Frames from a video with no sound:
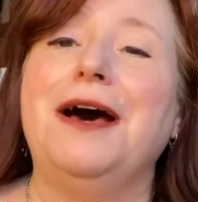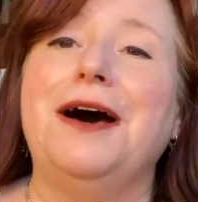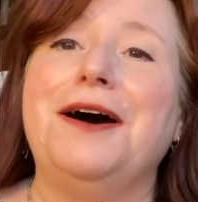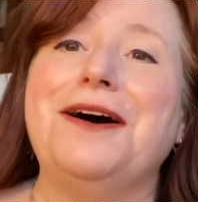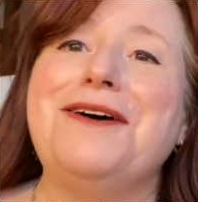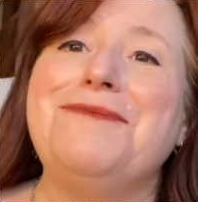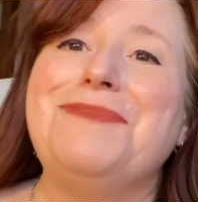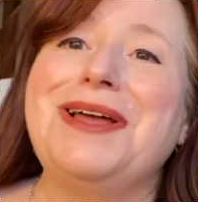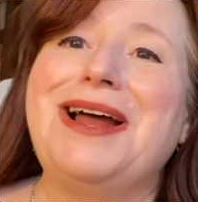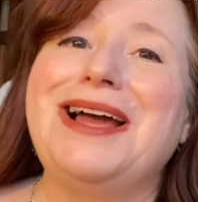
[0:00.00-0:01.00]

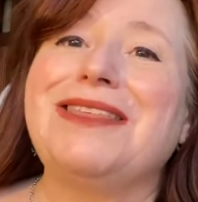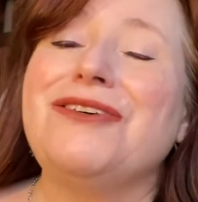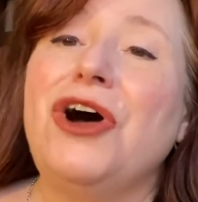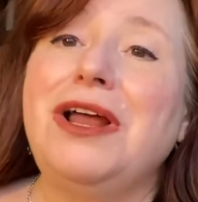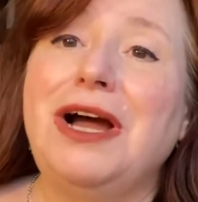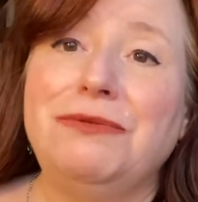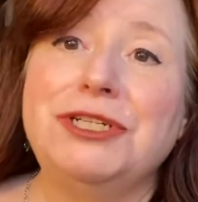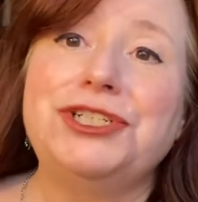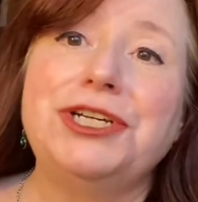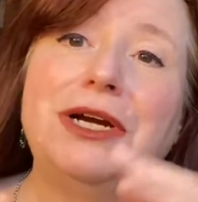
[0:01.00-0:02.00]
But I thought I
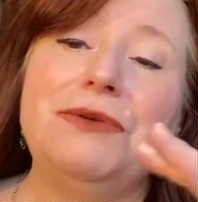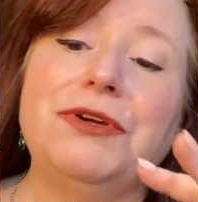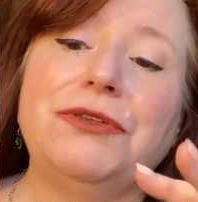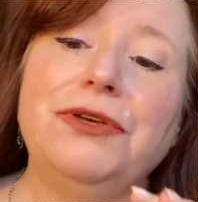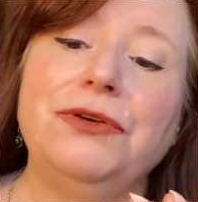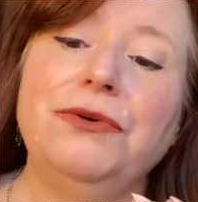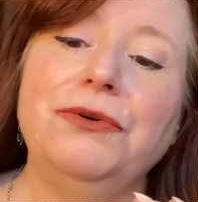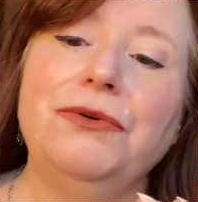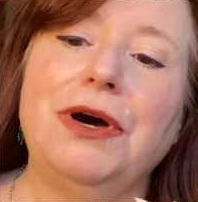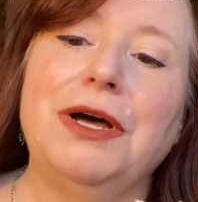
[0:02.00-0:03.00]
would share with
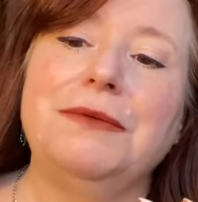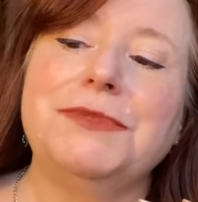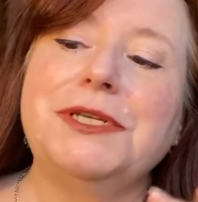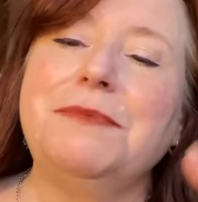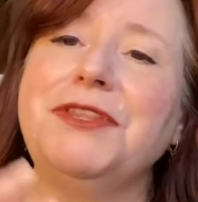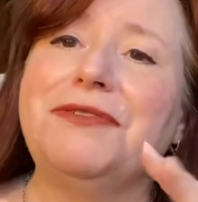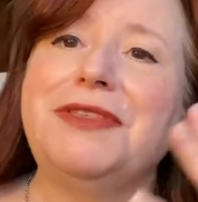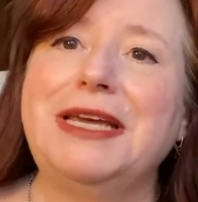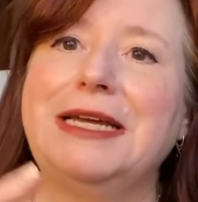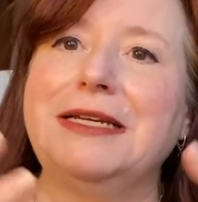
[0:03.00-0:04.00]
you some of the
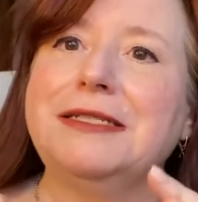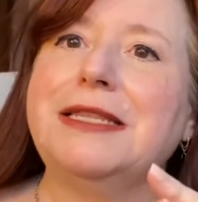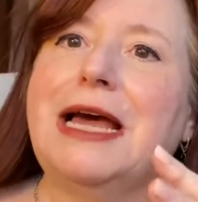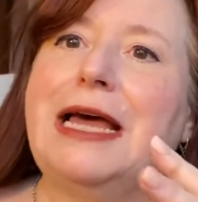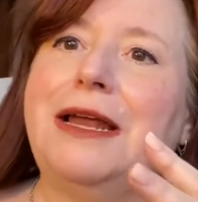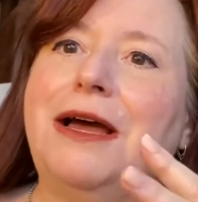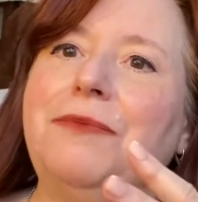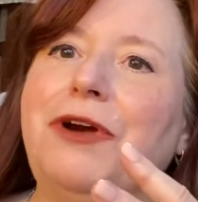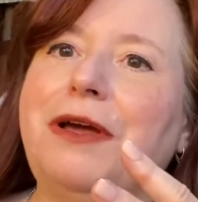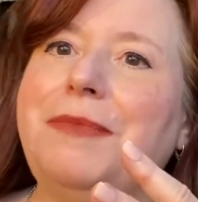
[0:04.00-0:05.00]
things that
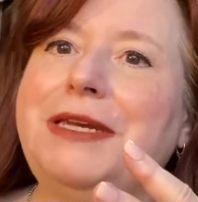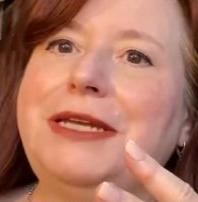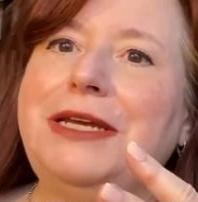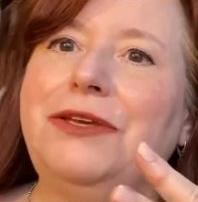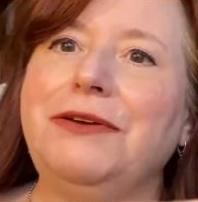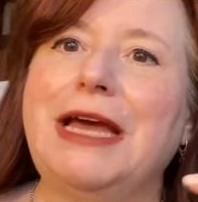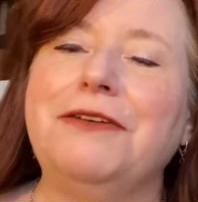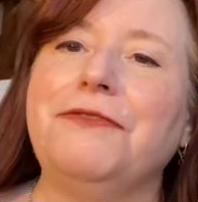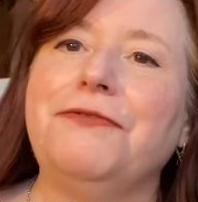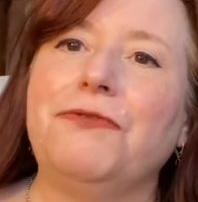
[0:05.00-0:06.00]
I'm recommending you
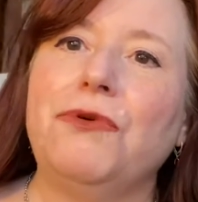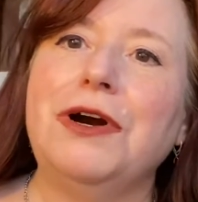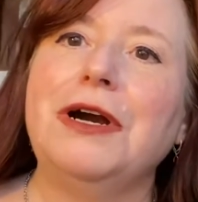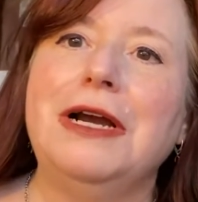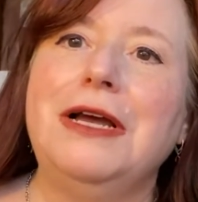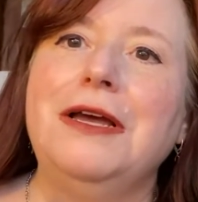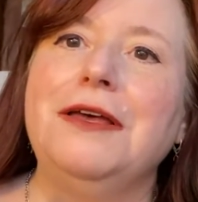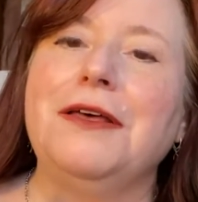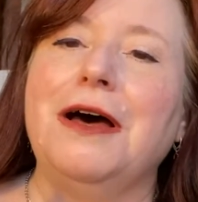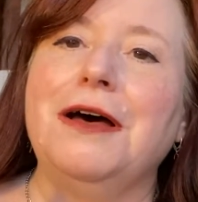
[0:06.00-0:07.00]
get for
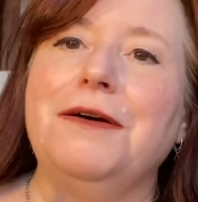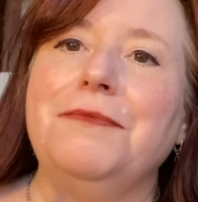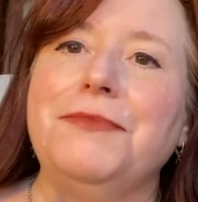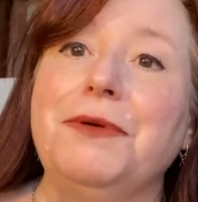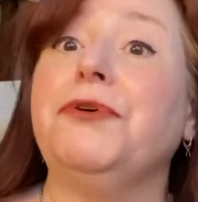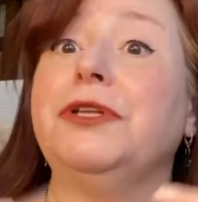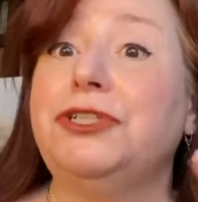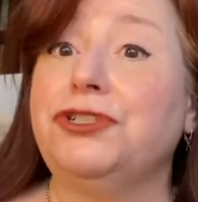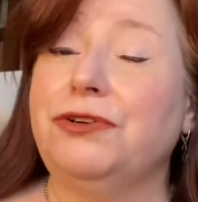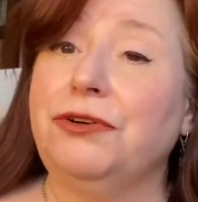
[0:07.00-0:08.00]
the
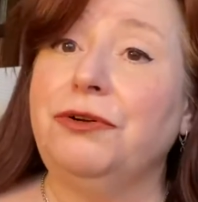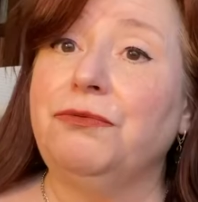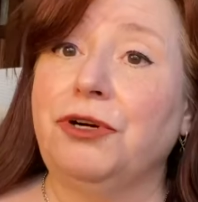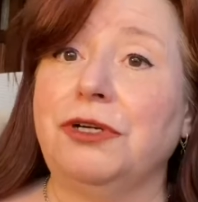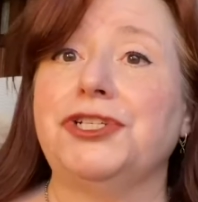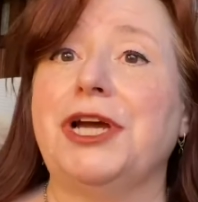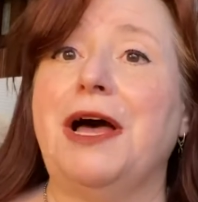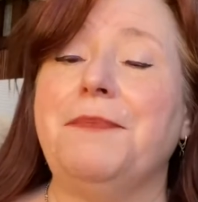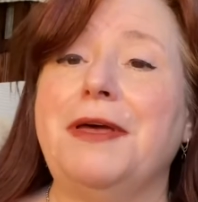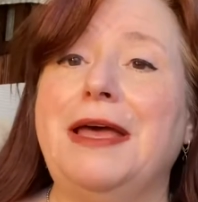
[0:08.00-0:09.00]
bullet journal
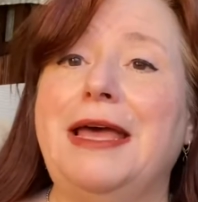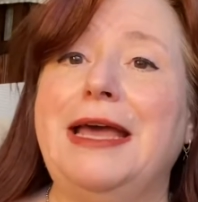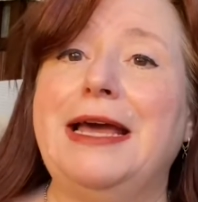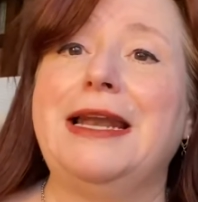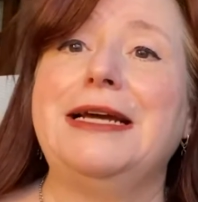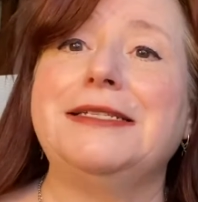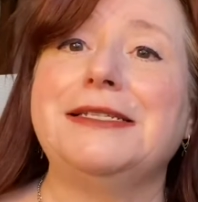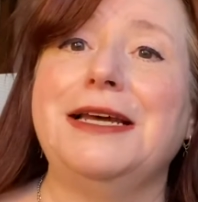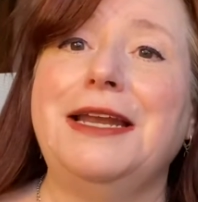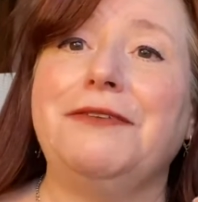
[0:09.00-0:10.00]
workshop. And I
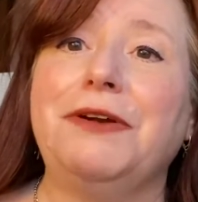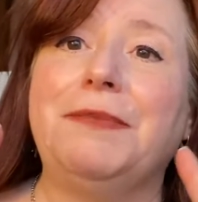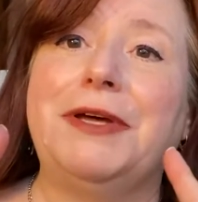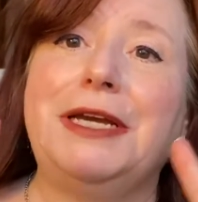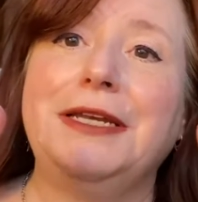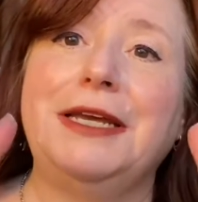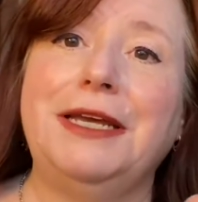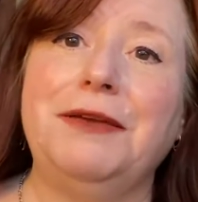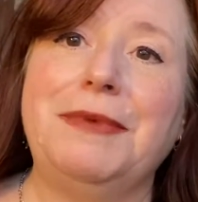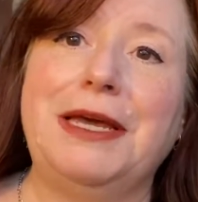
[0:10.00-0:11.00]
sent everybody an
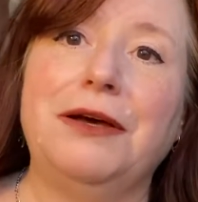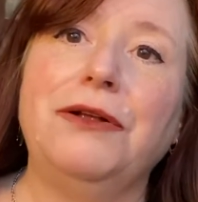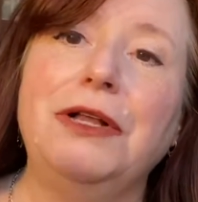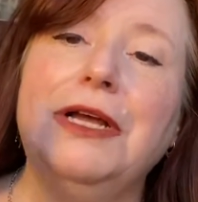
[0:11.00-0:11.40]
email